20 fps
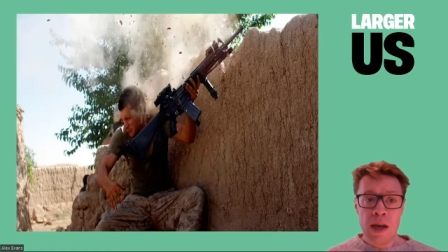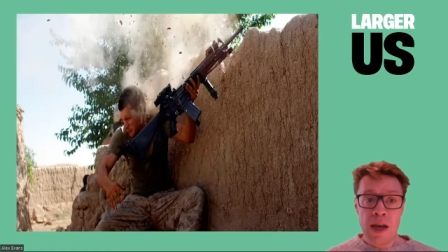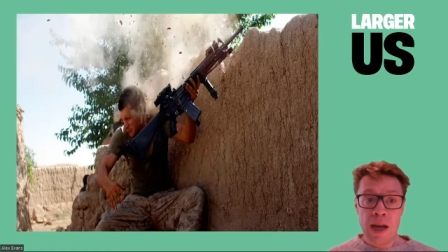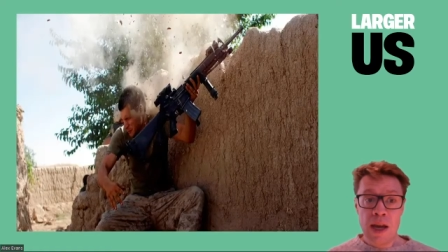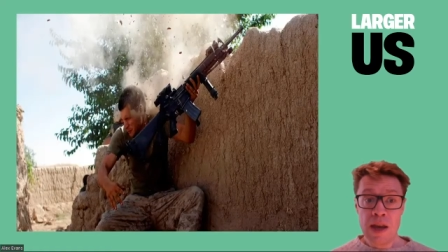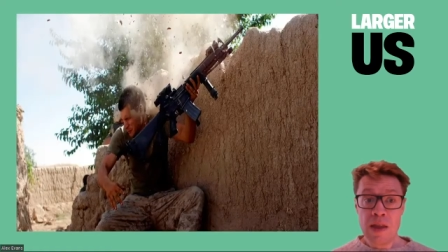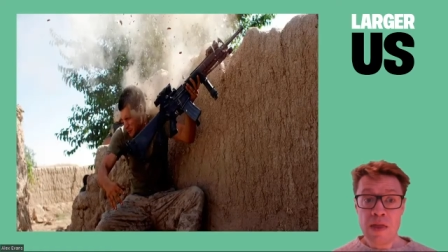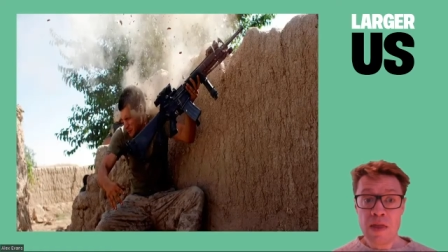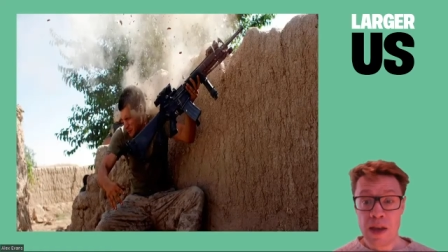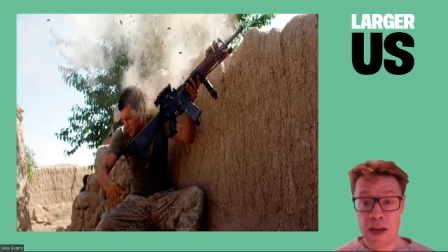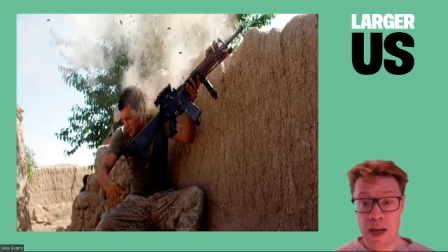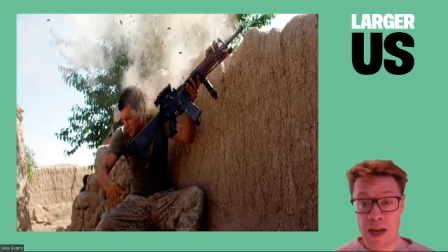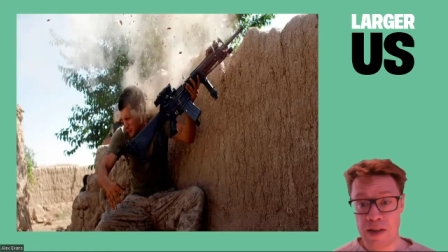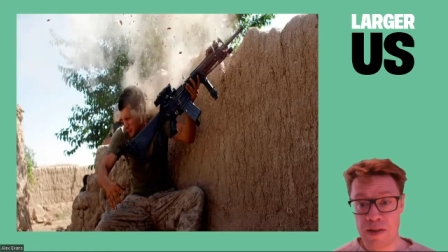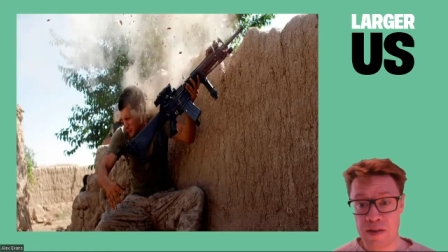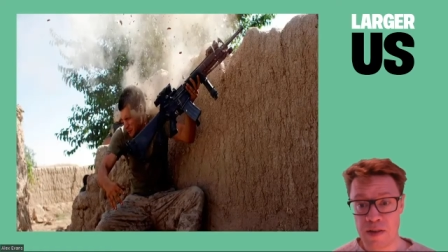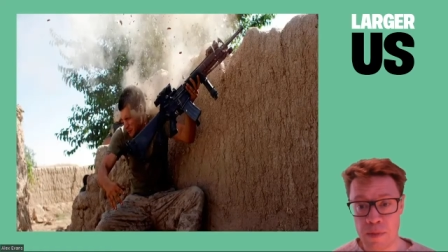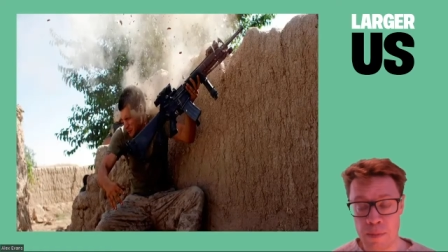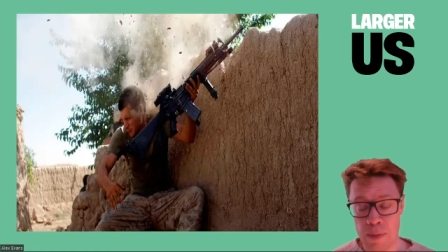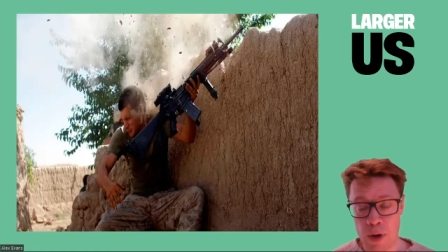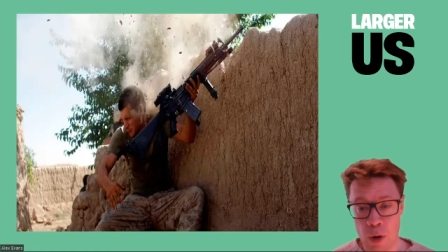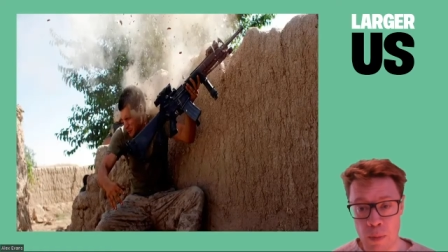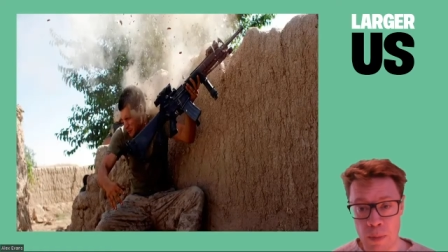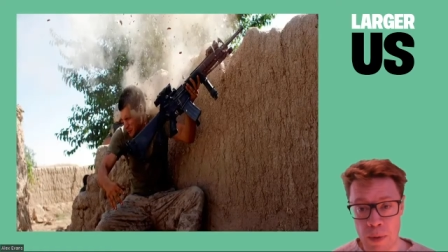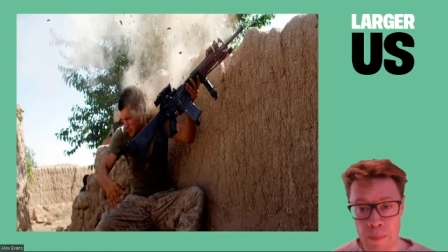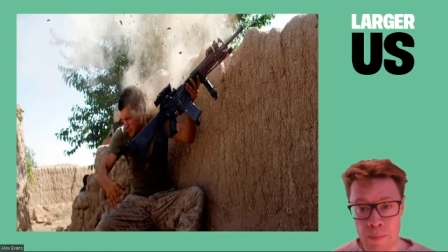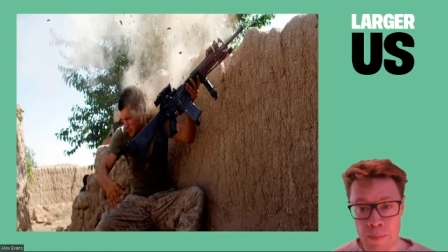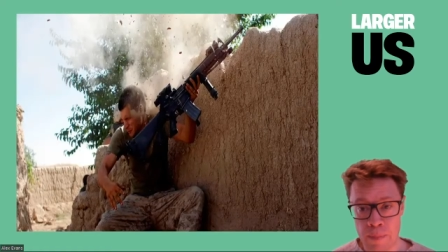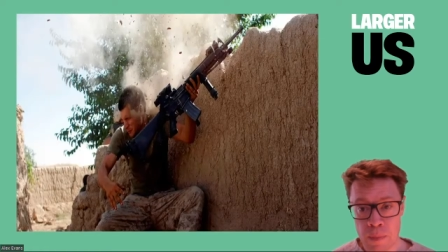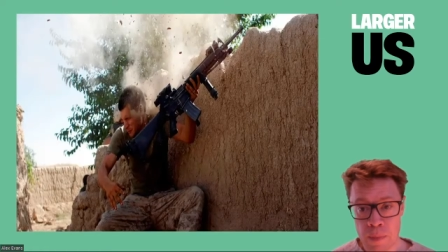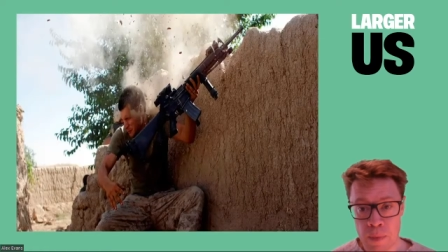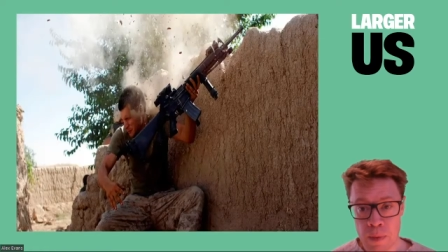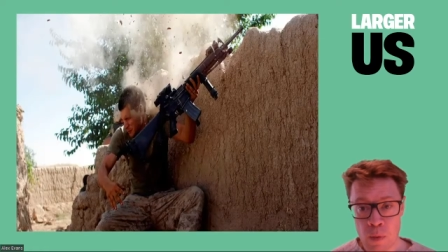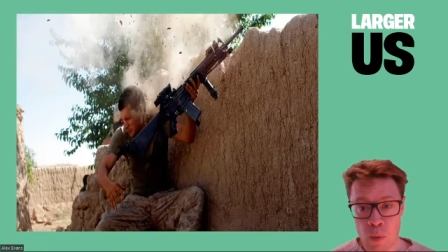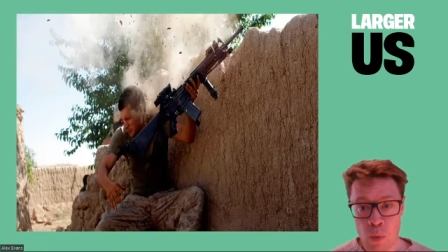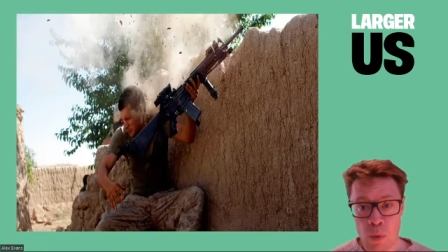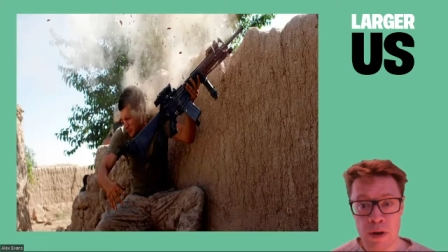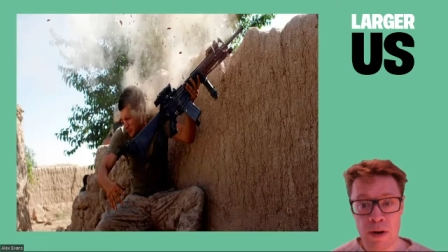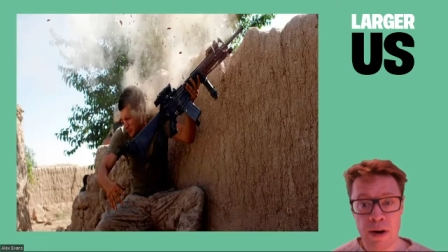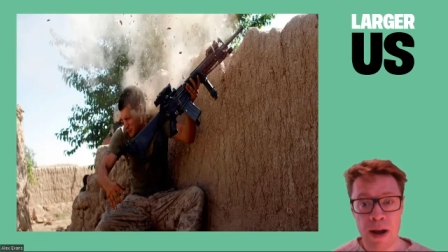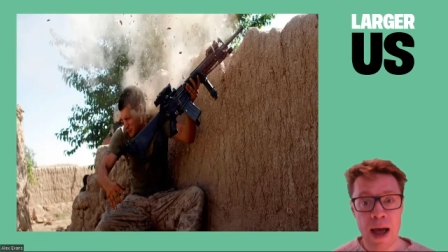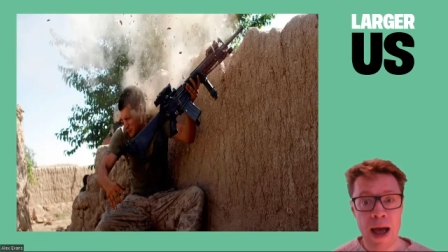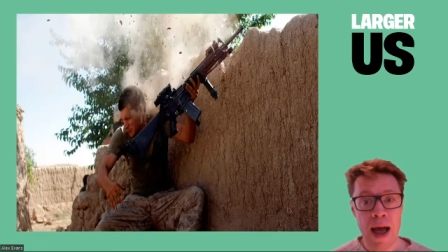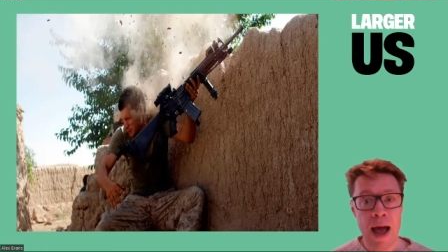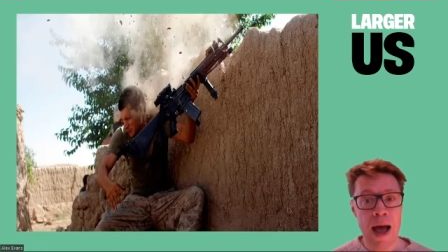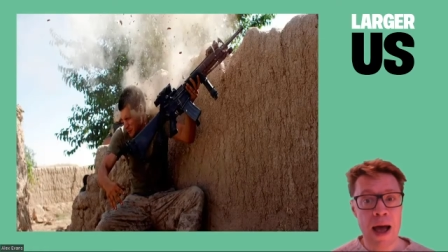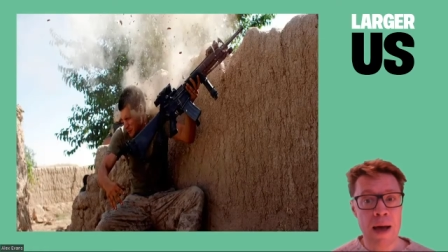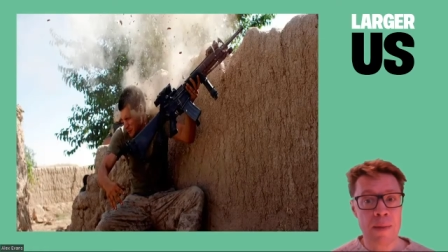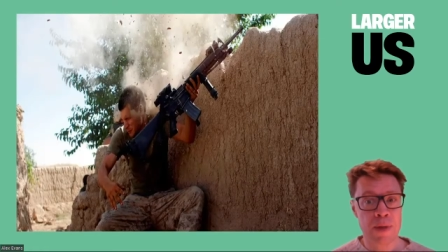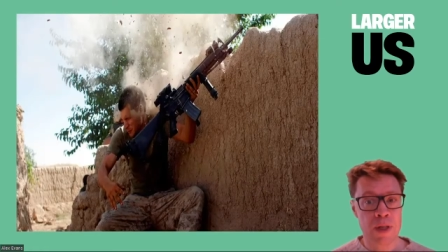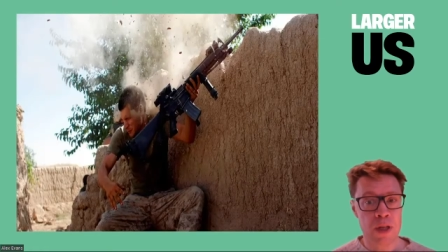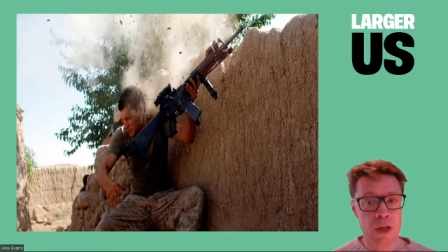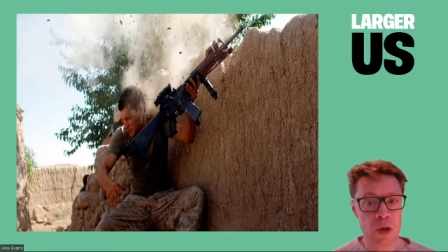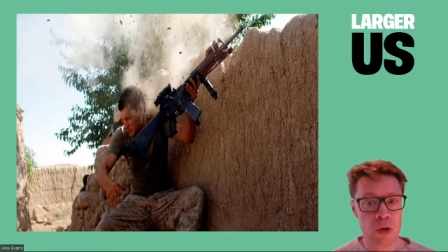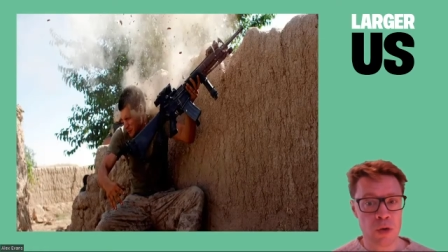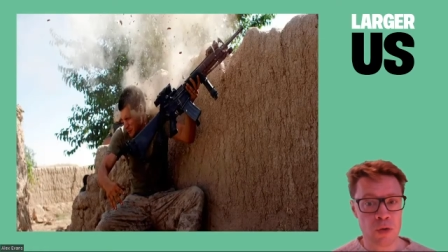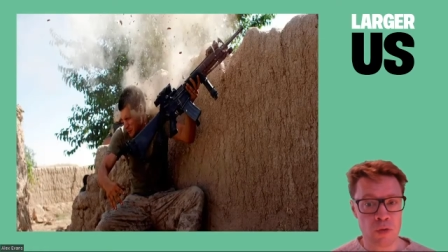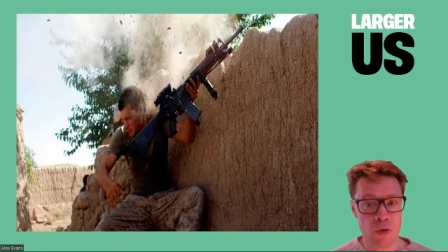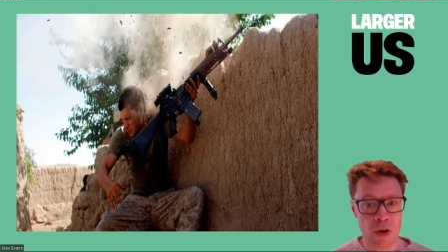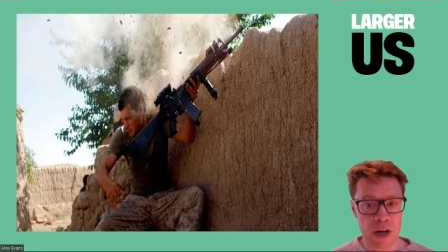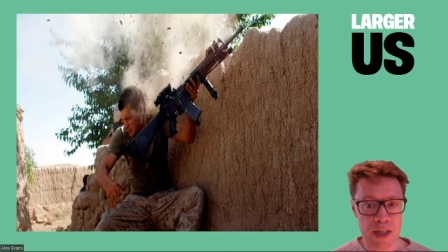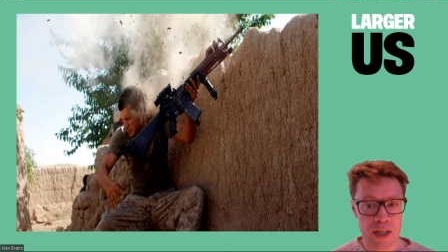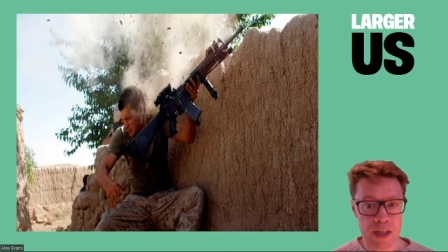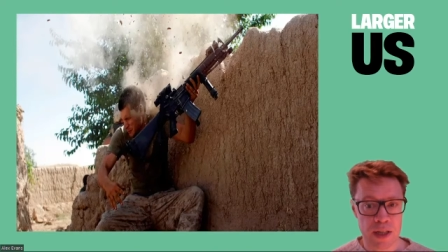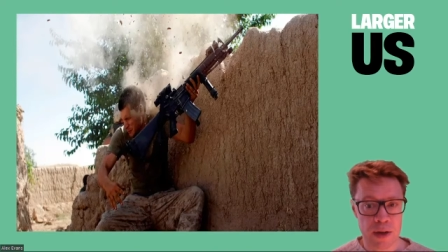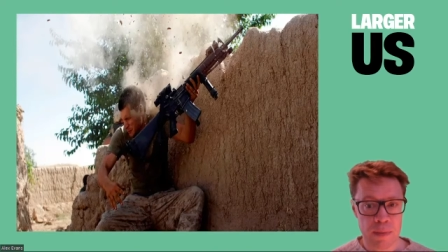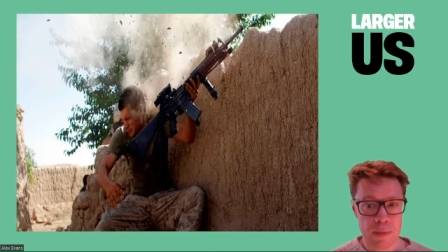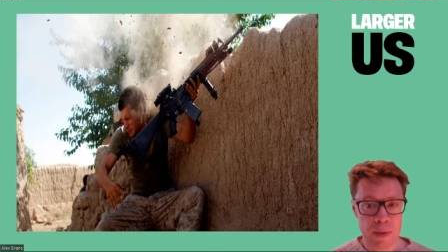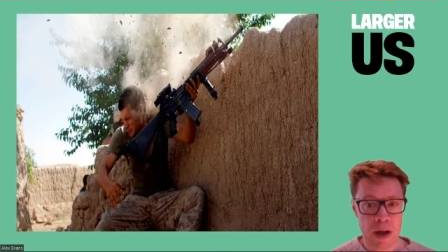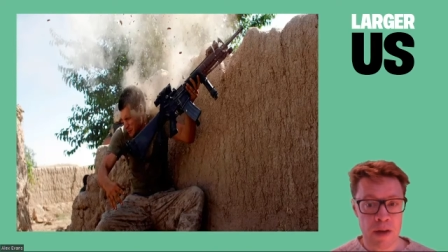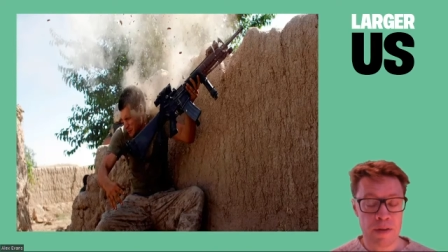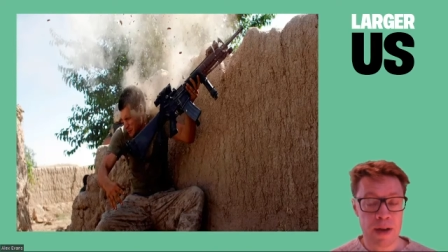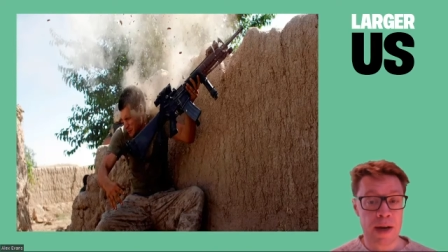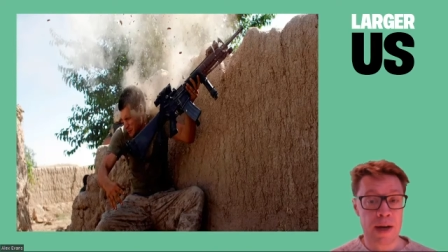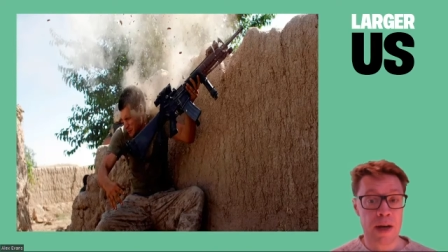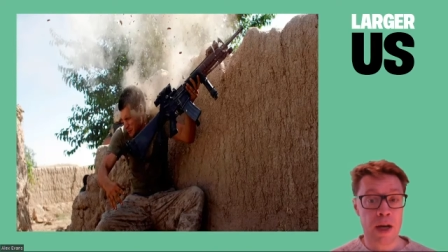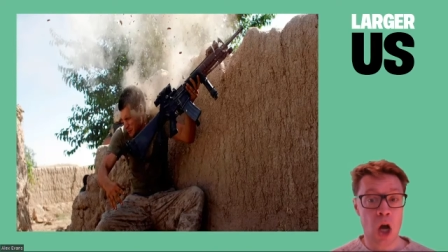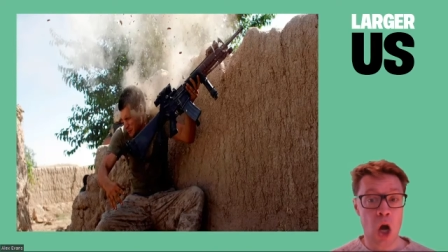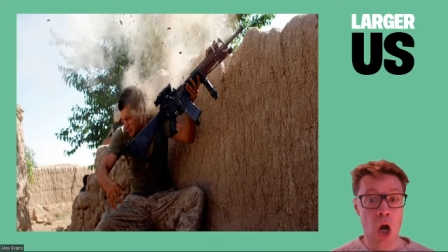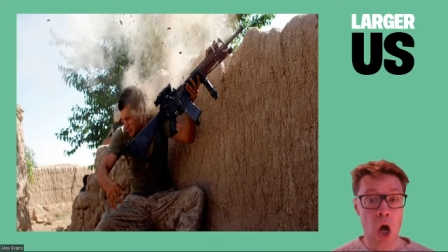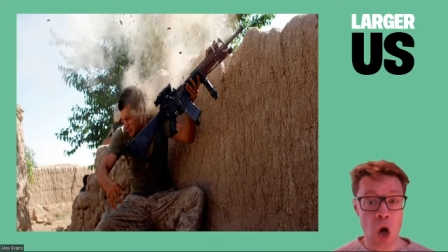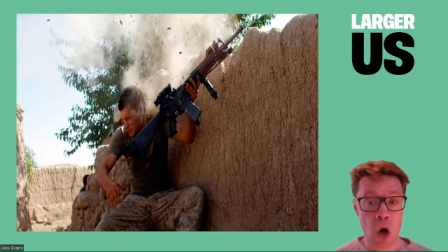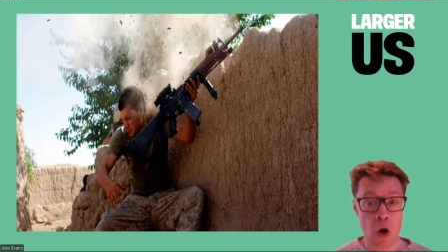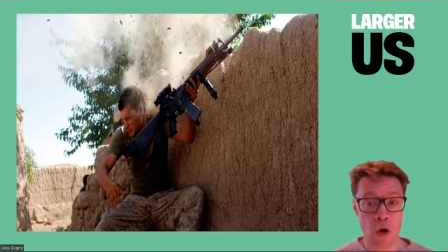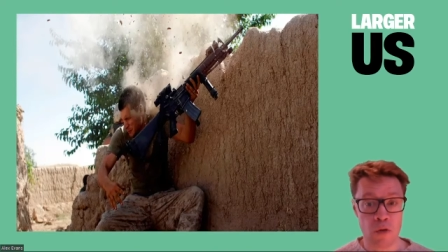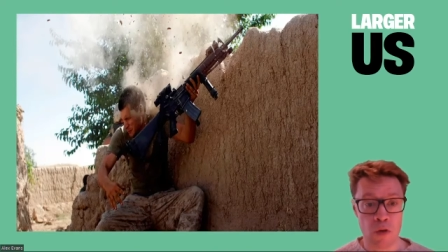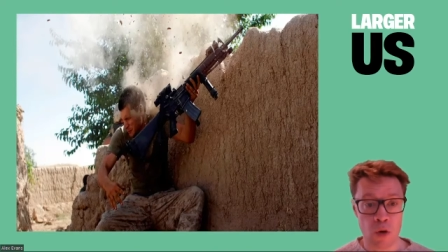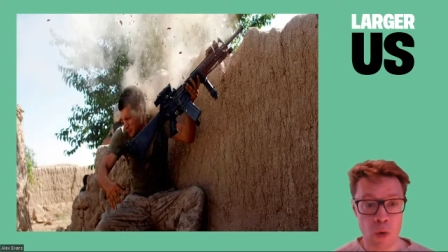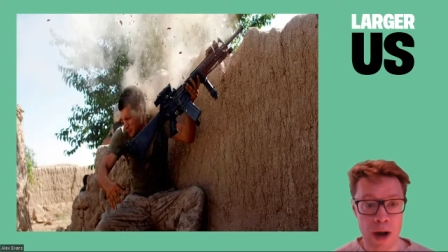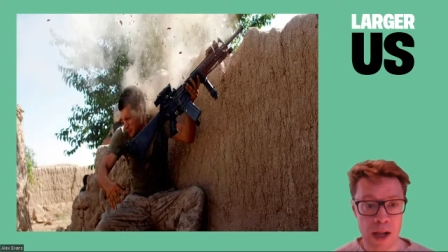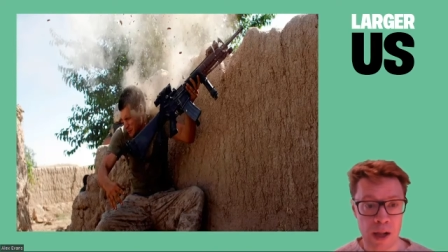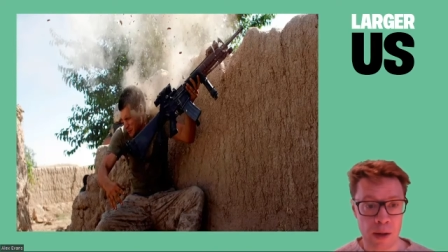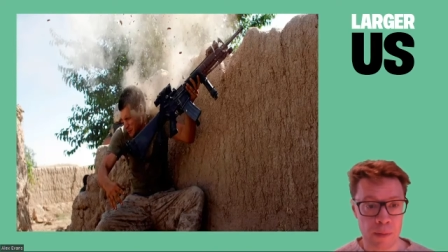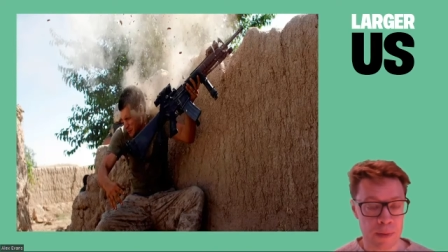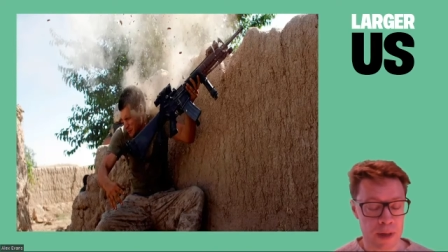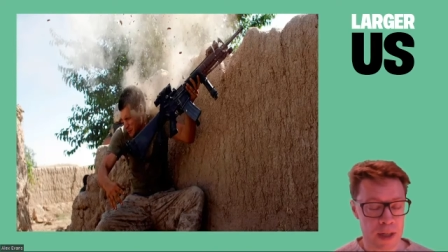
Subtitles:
In the heat of the moment, we're at absolute risk of getting overwhelmed.